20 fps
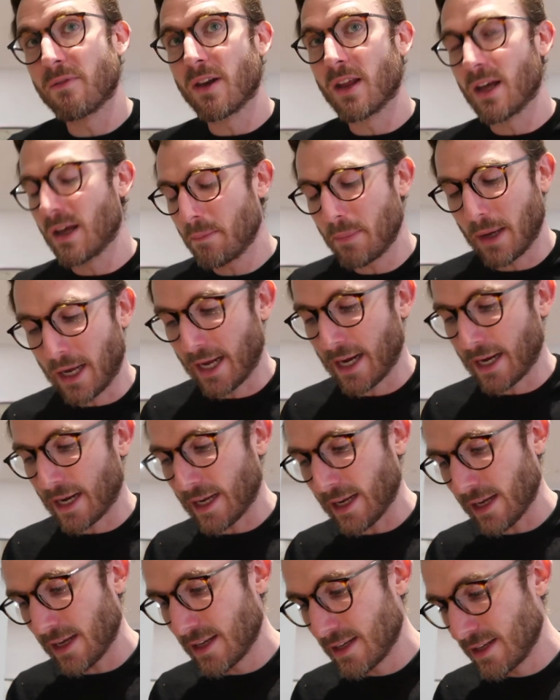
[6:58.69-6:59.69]

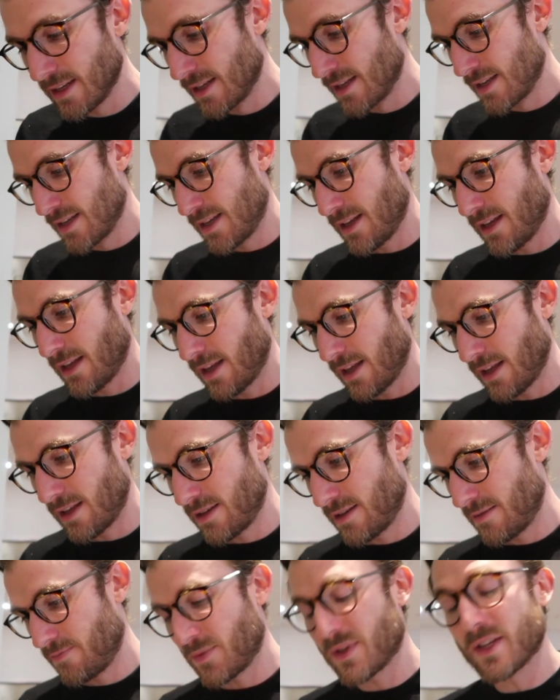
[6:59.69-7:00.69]
Lurpak.
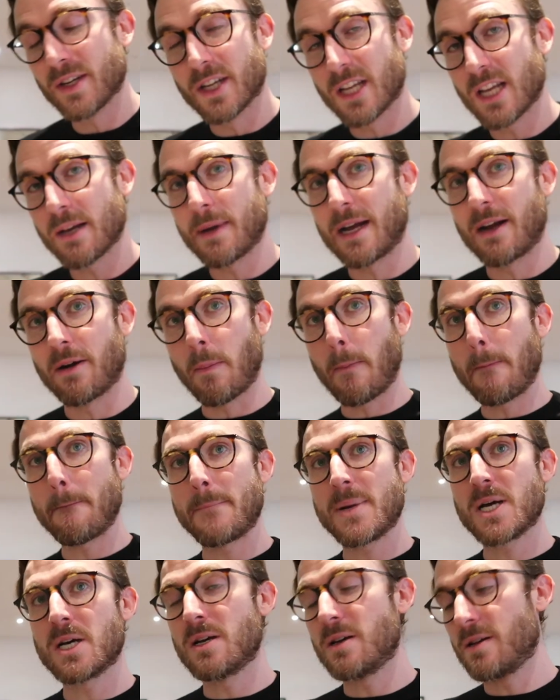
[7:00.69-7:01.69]
It's going to come out
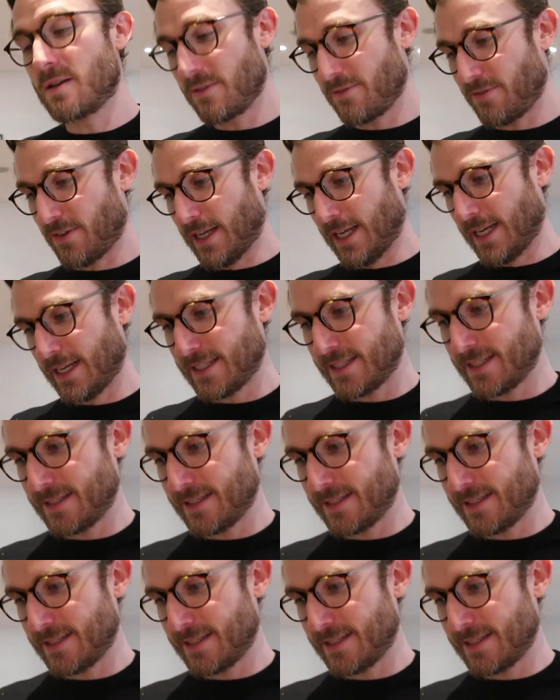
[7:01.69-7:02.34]
perfect.